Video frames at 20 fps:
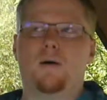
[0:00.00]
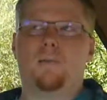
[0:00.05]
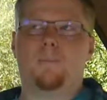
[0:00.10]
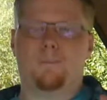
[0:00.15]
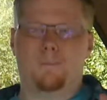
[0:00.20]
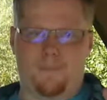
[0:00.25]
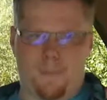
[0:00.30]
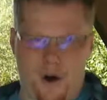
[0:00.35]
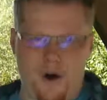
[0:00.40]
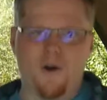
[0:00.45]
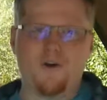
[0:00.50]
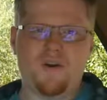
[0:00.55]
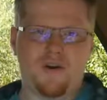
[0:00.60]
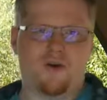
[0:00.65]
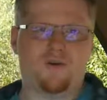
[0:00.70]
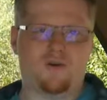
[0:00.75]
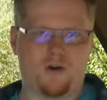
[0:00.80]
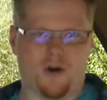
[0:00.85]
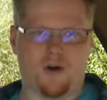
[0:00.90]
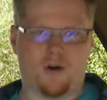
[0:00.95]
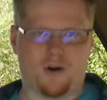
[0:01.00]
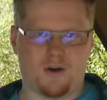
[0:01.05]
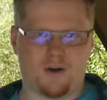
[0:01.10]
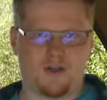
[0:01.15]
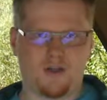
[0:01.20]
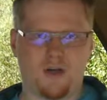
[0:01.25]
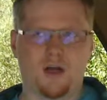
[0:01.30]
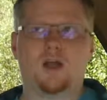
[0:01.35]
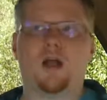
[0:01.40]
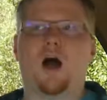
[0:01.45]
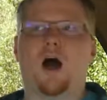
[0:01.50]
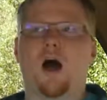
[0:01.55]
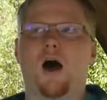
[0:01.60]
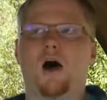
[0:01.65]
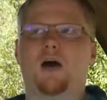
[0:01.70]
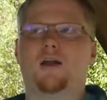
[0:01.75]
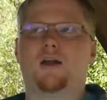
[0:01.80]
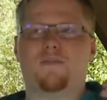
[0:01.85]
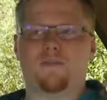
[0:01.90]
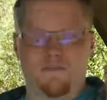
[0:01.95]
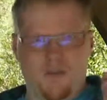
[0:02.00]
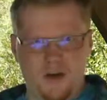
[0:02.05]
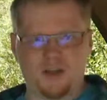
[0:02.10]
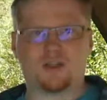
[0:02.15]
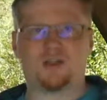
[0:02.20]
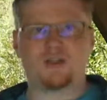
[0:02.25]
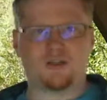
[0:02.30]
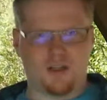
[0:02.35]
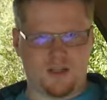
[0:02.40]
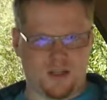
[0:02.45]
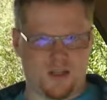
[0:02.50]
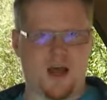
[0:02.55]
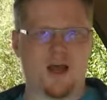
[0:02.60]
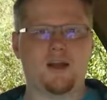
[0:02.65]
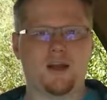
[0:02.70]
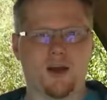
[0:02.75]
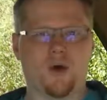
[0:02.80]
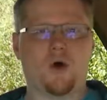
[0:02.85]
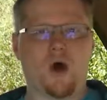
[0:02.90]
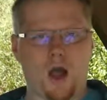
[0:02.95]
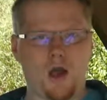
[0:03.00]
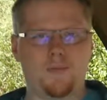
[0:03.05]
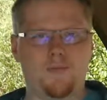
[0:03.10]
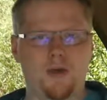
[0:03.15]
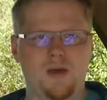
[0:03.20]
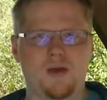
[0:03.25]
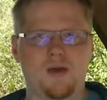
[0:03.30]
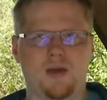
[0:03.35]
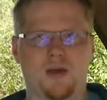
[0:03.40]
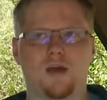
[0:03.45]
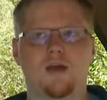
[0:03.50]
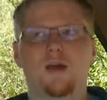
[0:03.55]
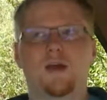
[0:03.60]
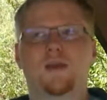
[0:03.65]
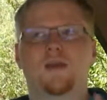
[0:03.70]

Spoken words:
Mario Kart, an official Nintendo IP.